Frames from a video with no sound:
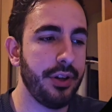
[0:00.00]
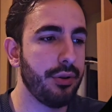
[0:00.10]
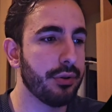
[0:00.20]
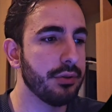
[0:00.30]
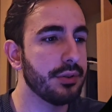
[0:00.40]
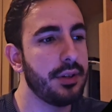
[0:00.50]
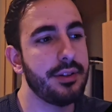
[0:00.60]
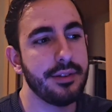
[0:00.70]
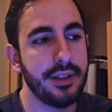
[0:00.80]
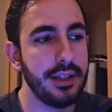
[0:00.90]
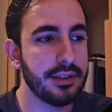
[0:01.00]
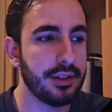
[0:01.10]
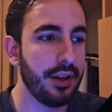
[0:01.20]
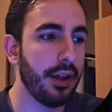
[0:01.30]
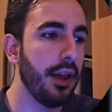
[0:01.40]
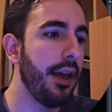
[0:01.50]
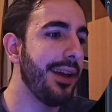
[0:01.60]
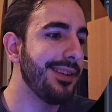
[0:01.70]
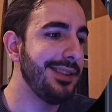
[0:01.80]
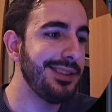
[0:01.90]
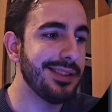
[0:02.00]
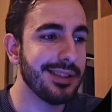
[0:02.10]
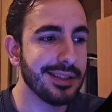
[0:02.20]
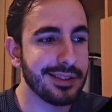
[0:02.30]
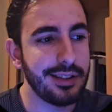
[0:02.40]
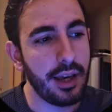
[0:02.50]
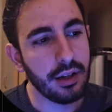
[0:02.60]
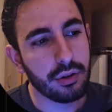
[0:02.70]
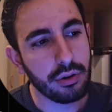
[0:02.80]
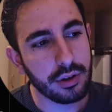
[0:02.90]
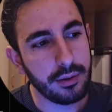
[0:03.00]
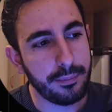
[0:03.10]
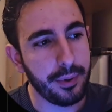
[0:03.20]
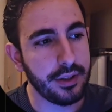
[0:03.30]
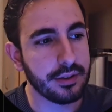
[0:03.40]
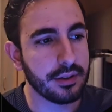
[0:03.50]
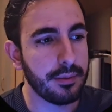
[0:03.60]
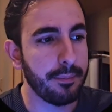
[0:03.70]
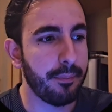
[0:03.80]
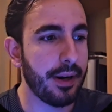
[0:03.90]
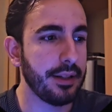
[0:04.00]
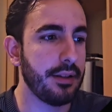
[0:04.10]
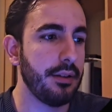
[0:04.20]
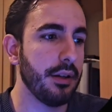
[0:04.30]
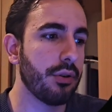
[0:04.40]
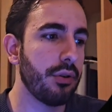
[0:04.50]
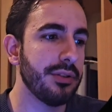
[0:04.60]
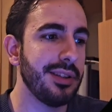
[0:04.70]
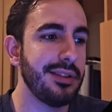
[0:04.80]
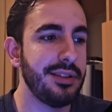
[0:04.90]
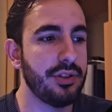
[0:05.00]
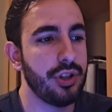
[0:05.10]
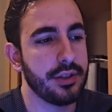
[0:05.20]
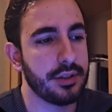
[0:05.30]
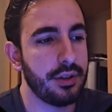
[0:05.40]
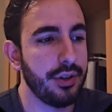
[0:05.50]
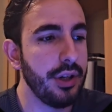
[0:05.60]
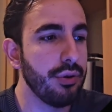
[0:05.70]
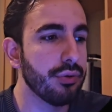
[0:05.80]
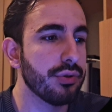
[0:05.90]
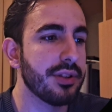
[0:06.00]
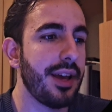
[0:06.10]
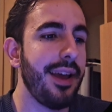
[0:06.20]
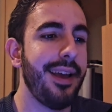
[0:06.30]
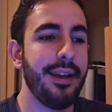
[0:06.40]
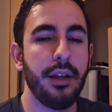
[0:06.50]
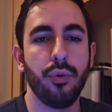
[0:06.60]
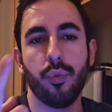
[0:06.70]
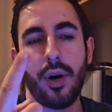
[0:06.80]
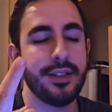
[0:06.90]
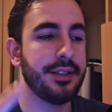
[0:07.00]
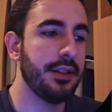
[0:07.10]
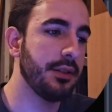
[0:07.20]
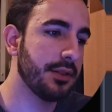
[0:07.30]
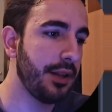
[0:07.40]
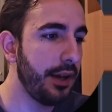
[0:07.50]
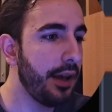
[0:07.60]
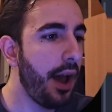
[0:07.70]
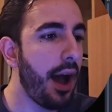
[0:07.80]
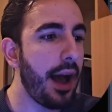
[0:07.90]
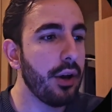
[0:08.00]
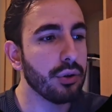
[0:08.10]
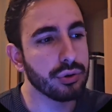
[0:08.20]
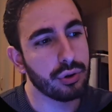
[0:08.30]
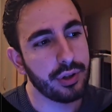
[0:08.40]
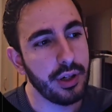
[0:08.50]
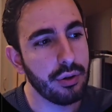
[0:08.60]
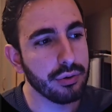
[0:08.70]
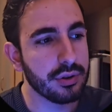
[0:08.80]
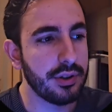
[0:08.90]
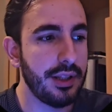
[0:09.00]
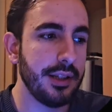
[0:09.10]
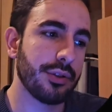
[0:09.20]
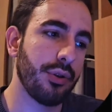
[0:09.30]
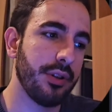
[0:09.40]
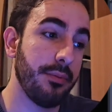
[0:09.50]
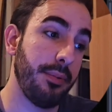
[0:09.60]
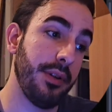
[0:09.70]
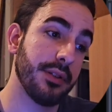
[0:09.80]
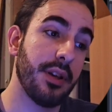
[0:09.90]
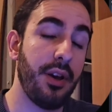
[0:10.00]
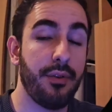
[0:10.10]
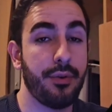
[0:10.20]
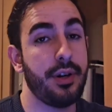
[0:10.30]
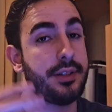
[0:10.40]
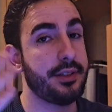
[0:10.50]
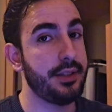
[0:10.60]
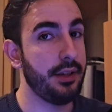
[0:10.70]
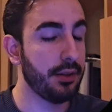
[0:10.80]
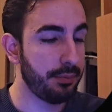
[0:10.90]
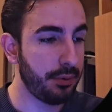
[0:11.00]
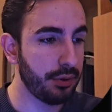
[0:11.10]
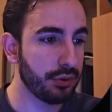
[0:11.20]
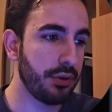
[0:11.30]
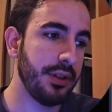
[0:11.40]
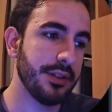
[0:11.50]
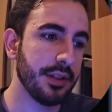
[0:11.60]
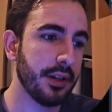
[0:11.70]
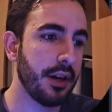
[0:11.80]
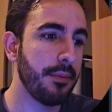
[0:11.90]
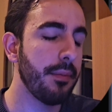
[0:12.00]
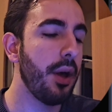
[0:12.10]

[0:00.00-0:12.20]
tools? This reel. This is the same content piece, but the content is just reused in one single slide. I also reused this content piece for a single post on Instagram.